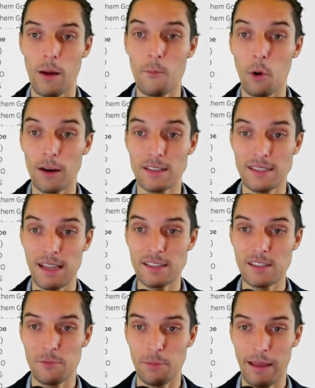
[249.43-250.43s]
more
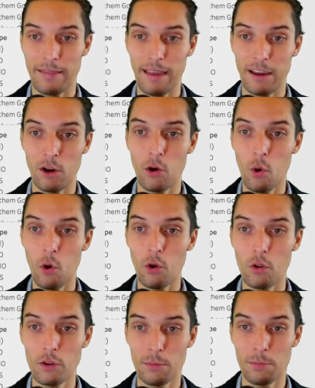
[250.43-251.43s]
extensive plan like a
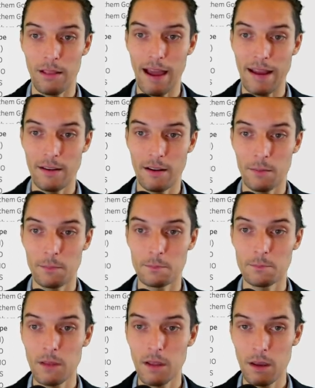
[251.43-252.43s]
gold or platinum
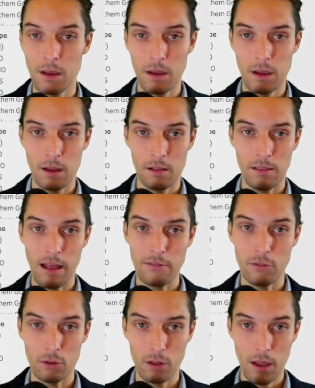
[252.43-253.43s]
level,